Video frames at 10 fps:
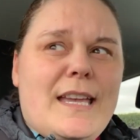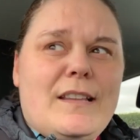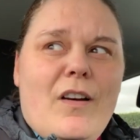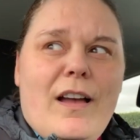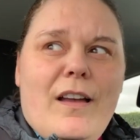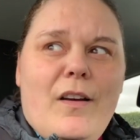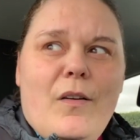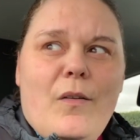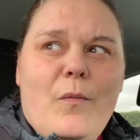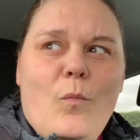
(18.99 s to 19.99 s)
Like,
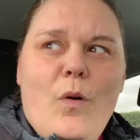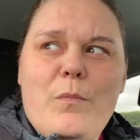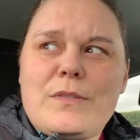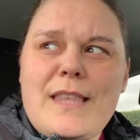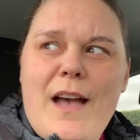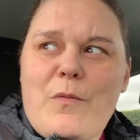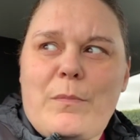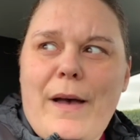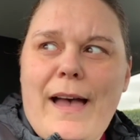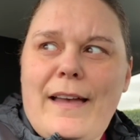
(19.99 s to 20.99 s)
what was that all
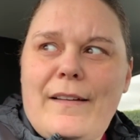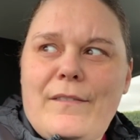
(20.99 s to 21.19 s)
about?